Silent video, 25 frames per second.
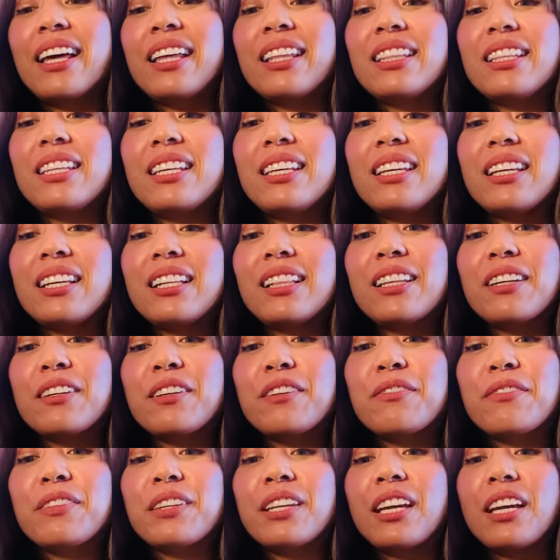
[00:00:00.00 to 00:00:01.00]
The
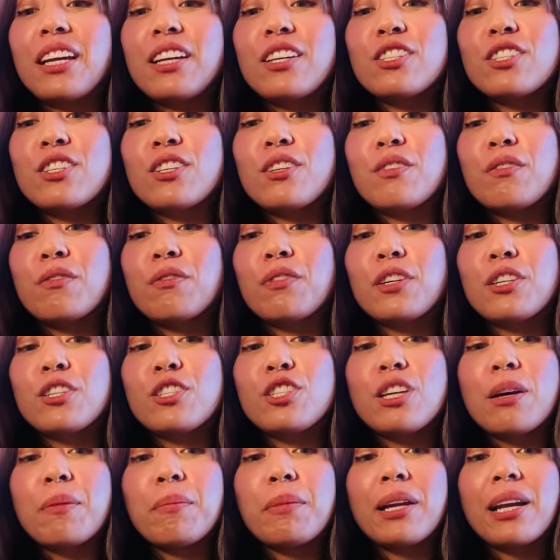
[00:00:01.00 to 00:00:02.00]
clarification for
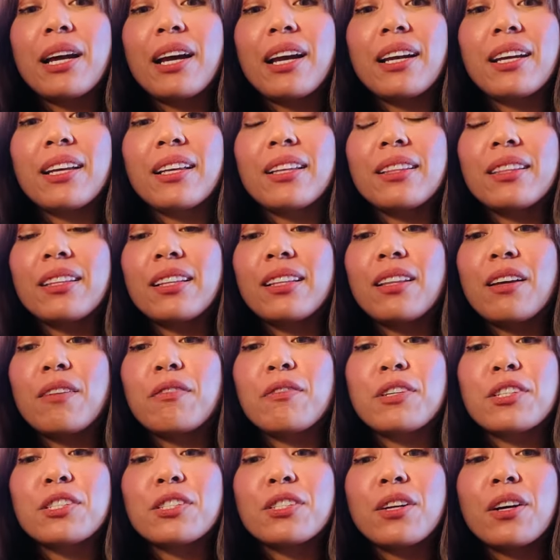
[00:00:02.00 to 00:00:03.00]
Gemini, the
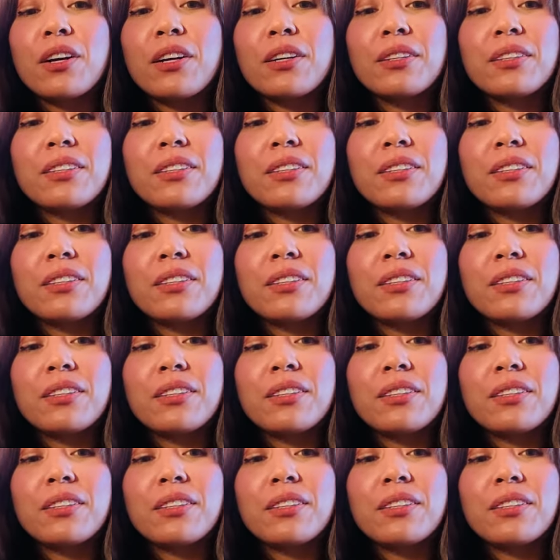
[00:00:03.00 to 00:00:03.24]
Lover's card.